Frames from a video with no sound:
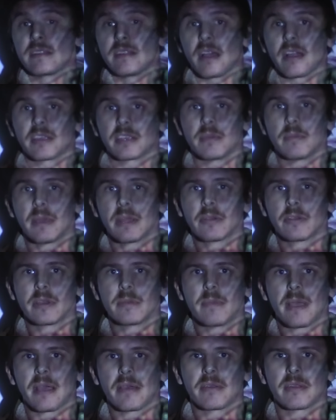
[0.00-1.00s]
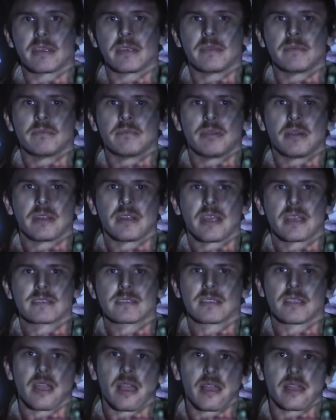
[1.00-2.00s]
a documentary about him, but
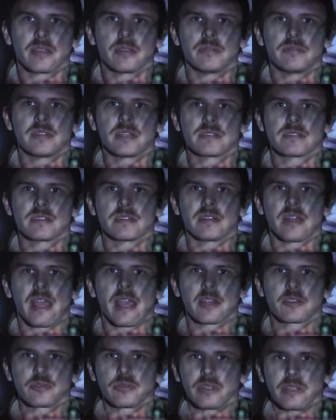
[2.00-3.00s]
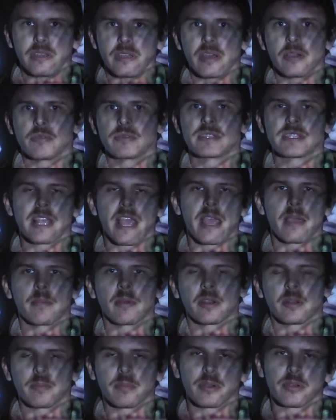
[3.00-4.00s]
as a guy who doesn't actually know Sam
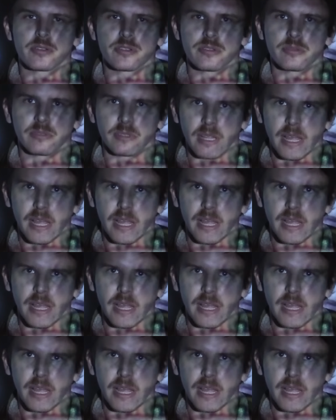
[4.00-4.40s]
on a personal